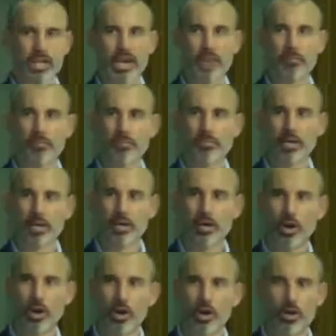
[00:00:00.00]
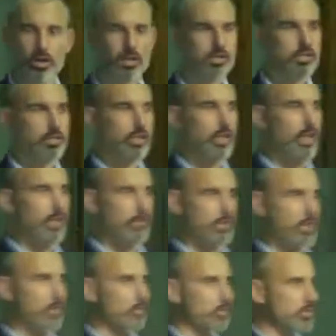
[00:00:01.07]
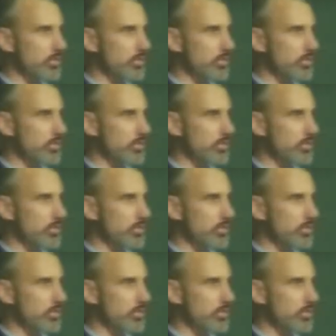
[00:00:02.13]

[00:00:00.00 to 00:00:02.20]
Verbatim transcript: phone connect to the camera in my car